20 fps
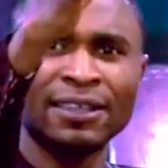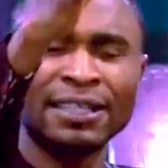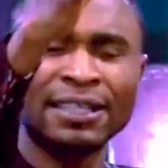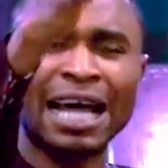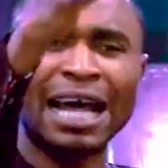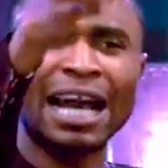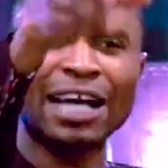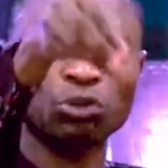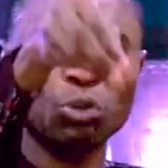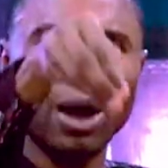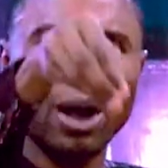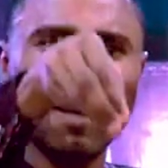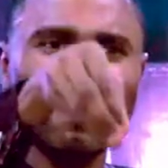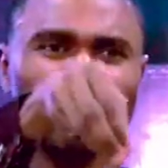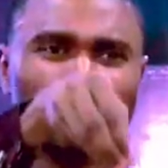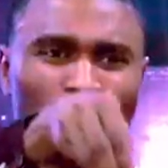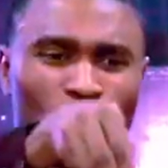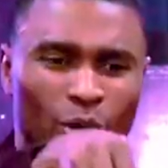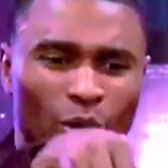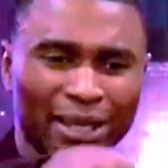That as we are
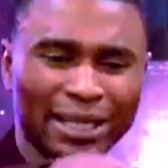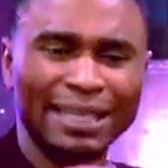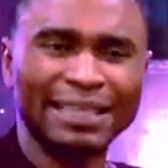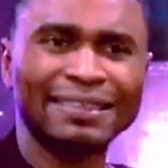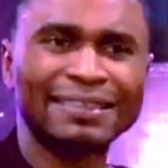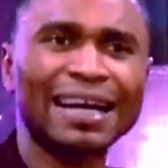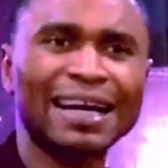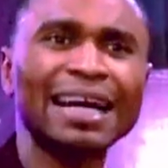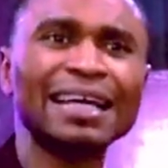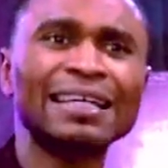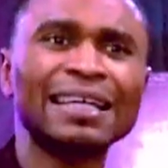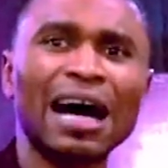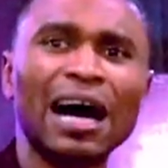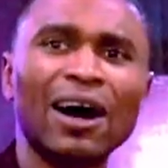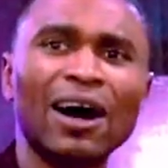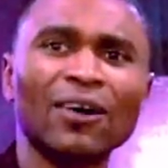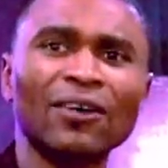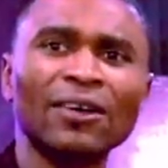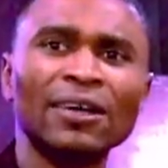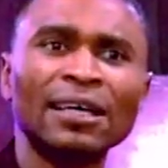talking right
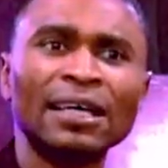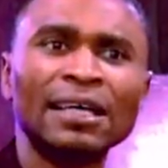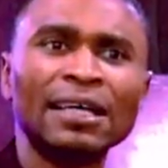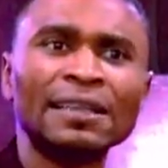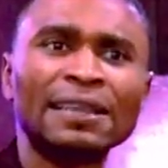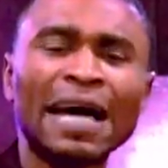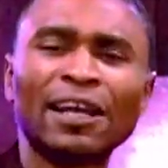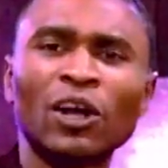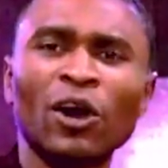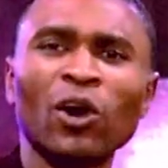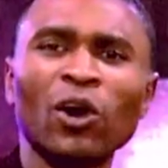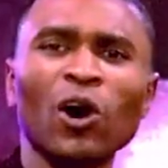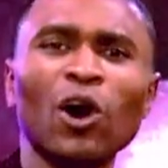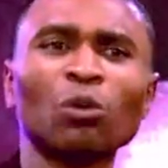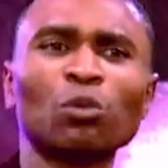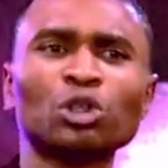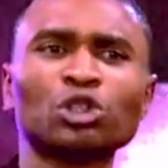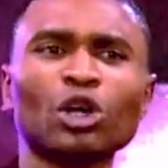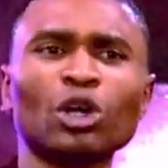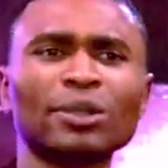now, that the
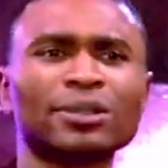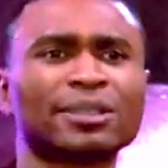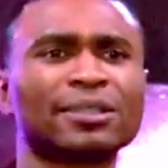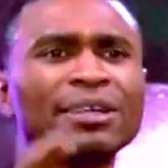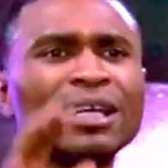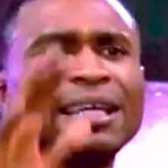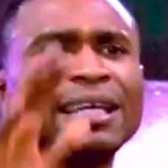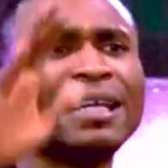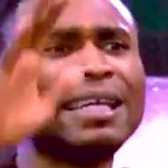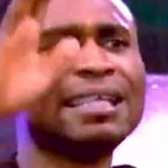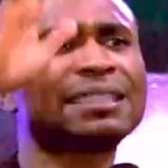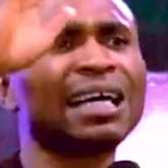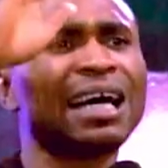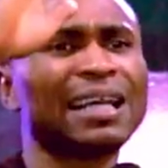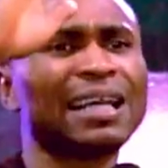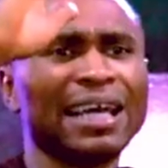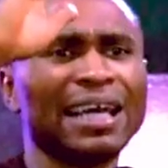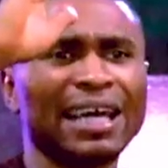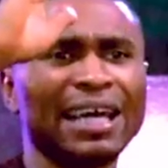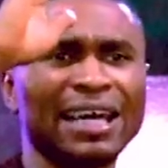Lord will just release
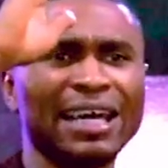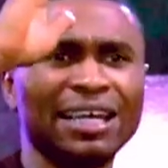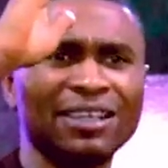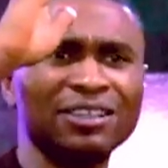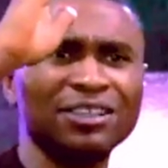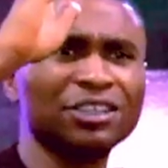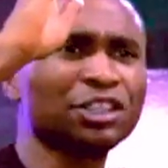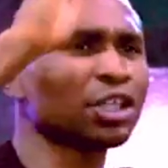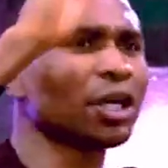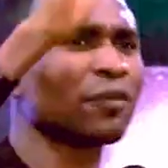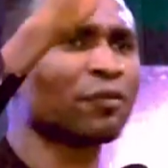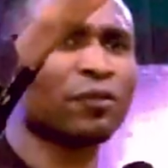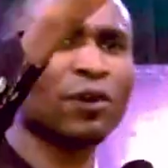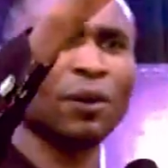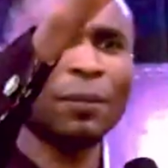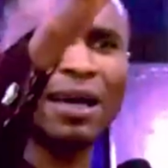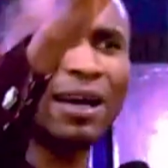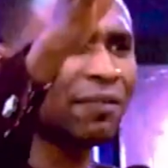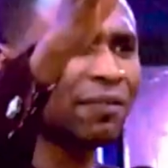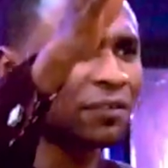an angel from
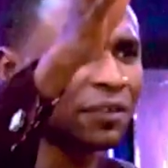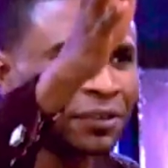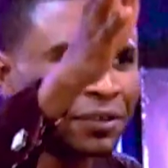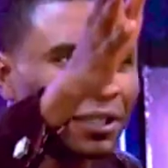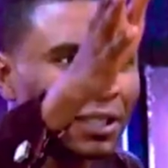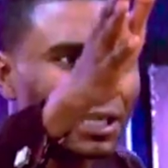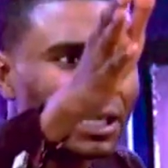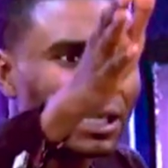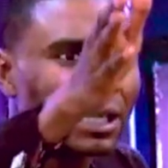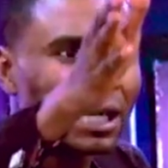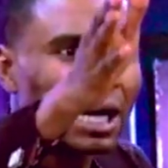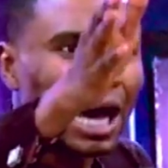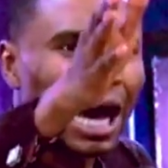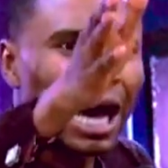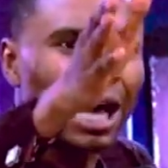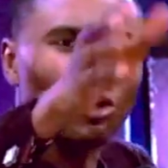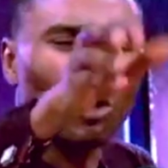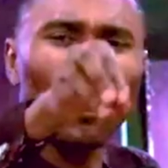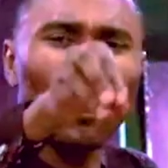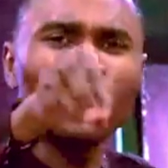heaven, and
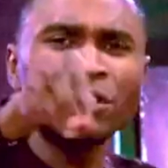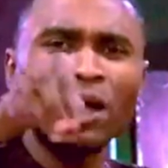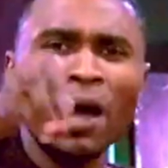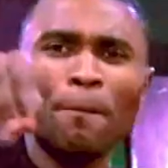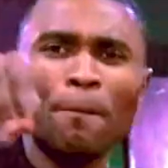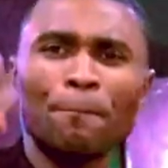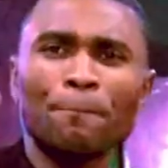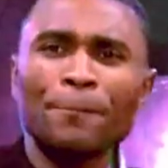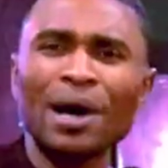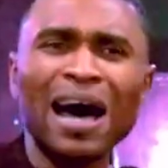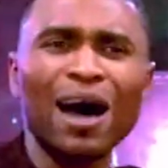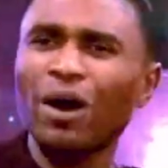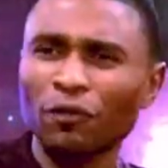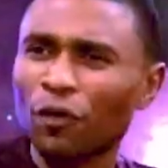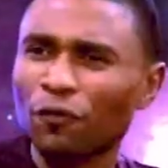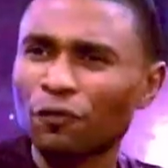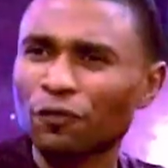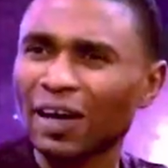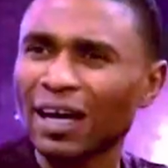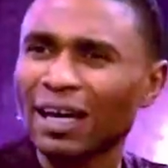all the powers of
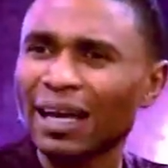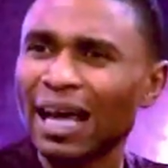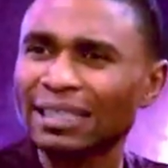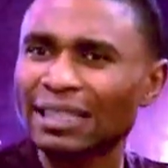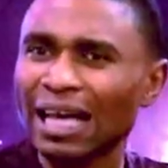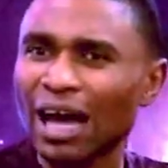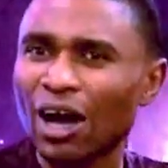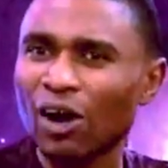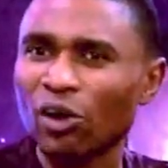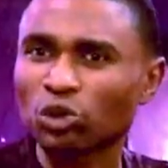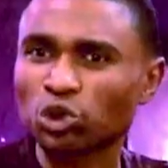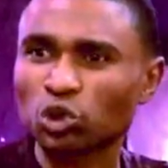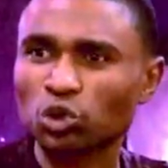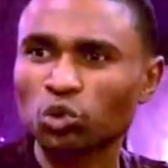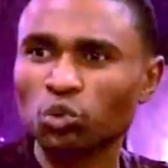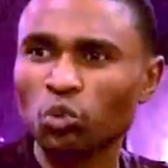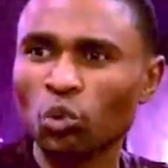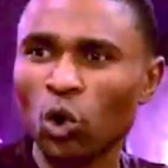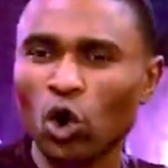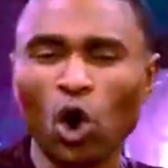your father's
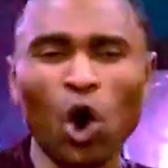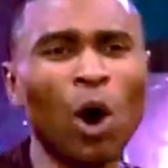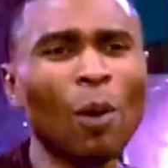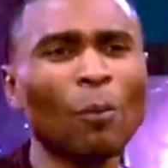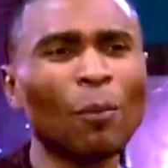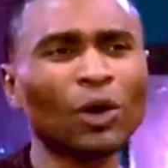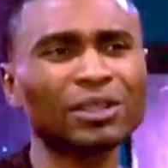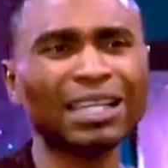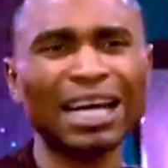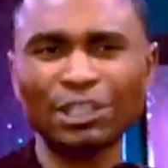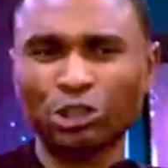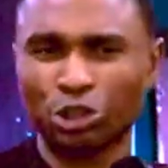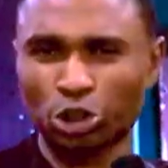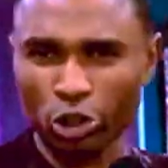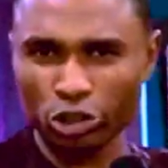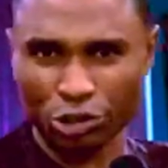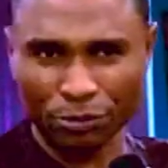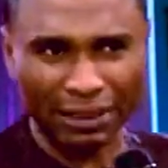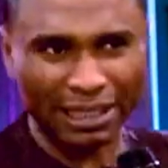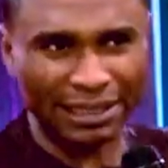house will come under
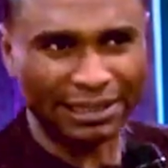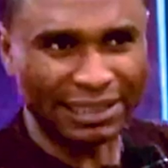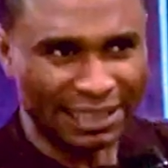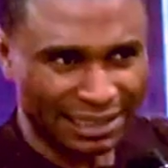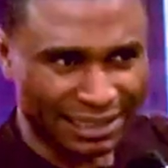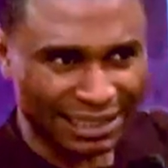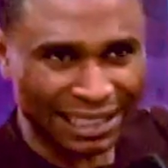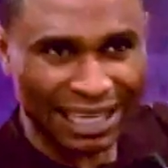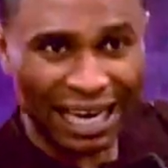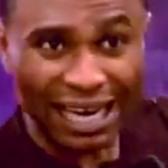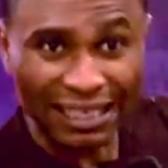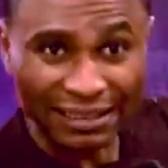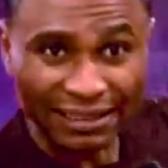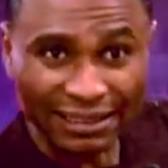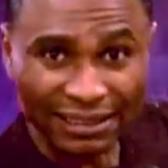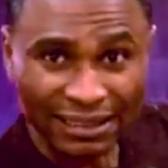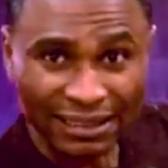judgment this night.